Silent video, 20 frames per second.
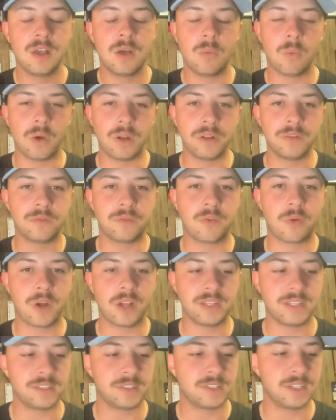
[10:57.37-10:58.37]
One and four
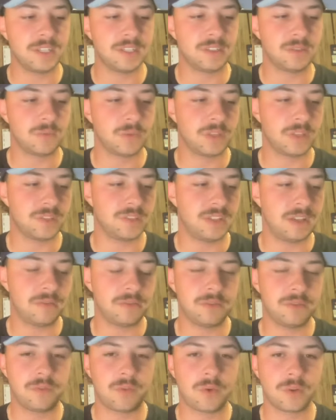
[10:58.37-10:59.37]
on the season with a
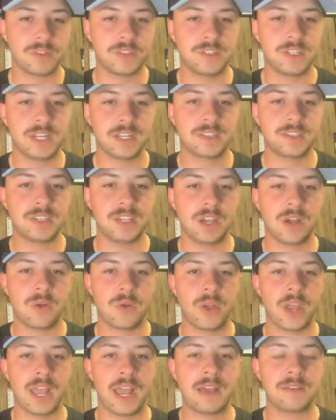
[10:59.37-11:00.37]
7.46
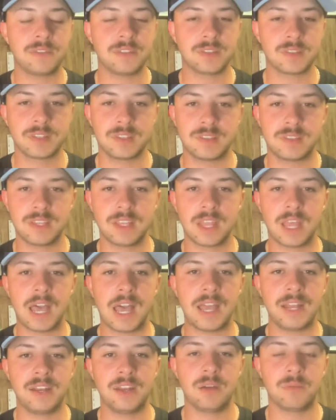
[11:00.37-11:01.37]
ERA. Obviously, still a
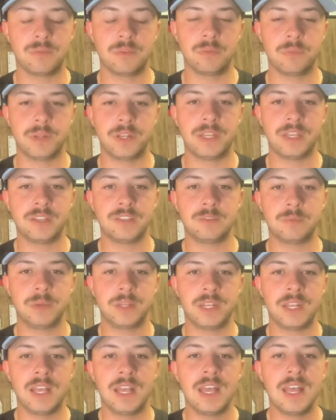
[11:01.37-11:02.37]
high number, but he has
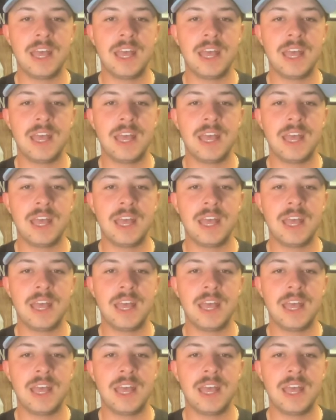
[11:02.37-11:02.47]
been